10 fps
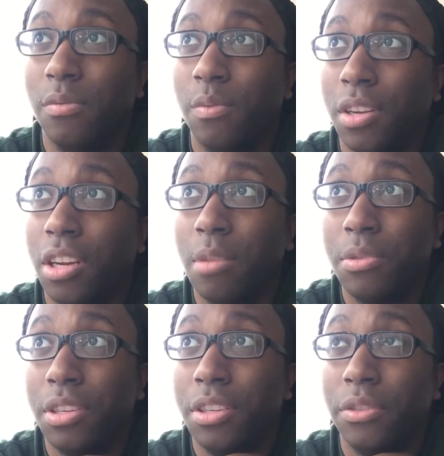when it comes
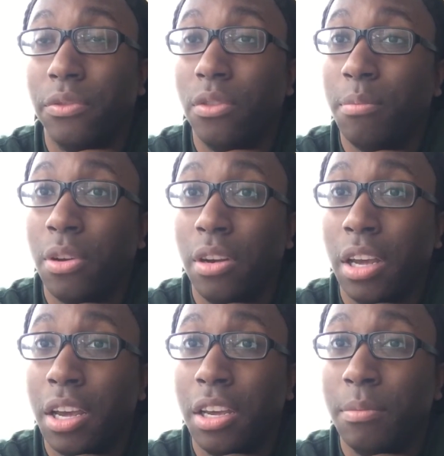to these football
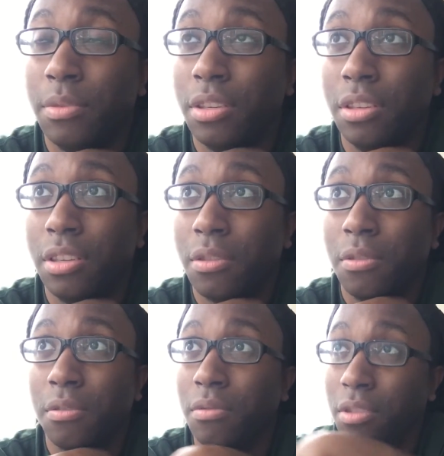games and these
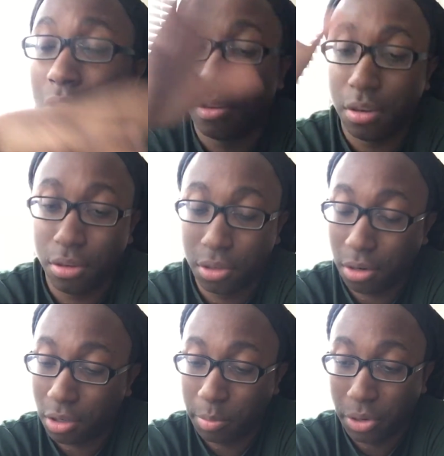other
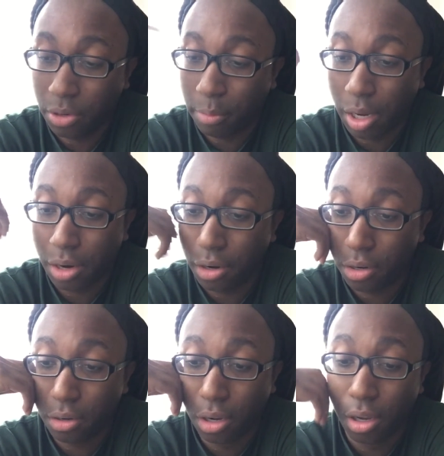Star Spangled
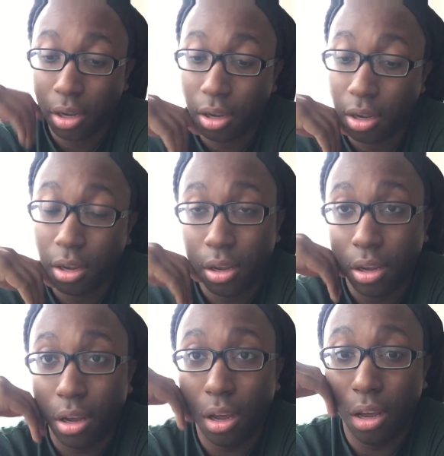Banner
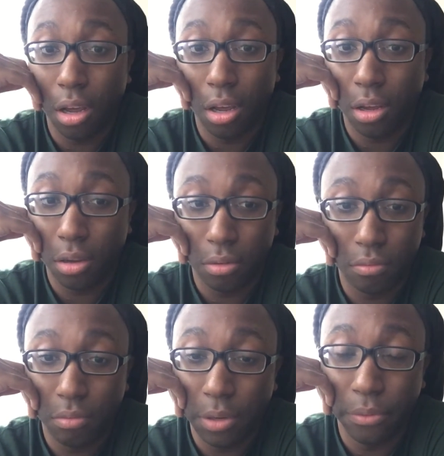
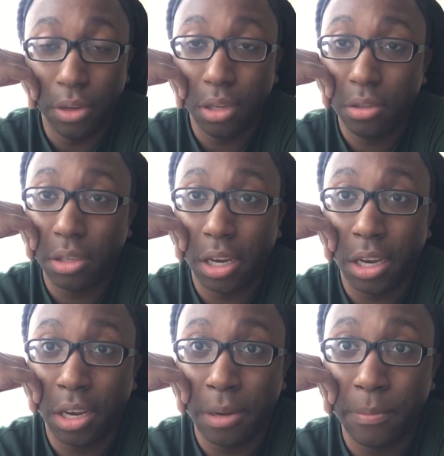events,
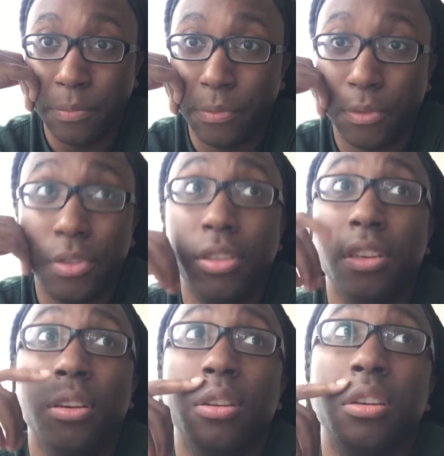I'm
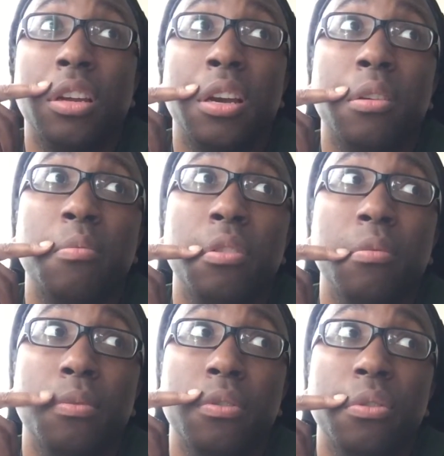foreseeing a lot of
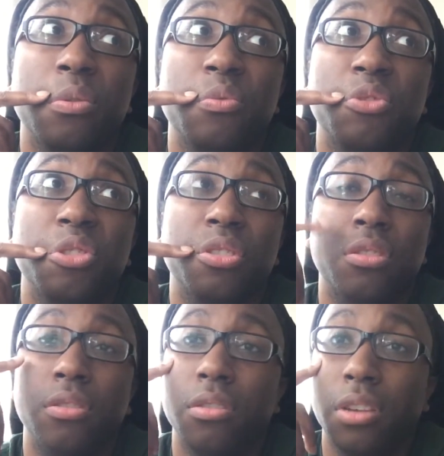people
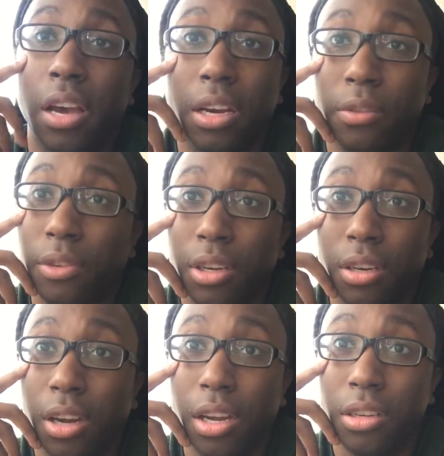just not even
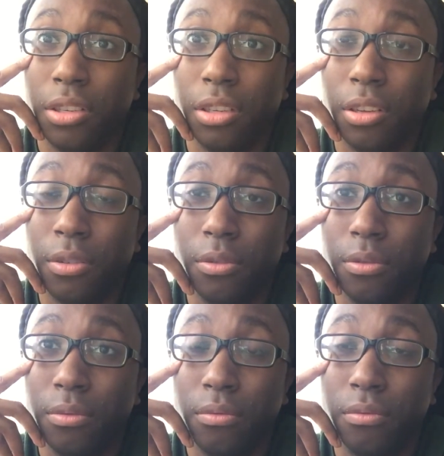acknowledging the
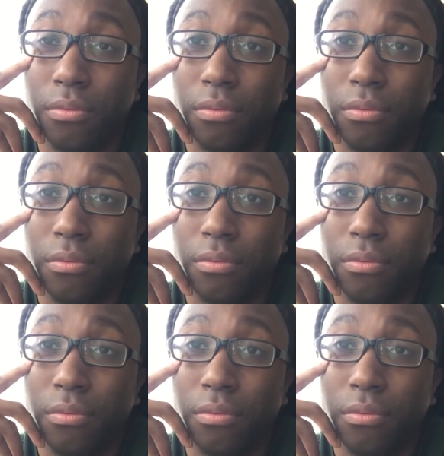whole,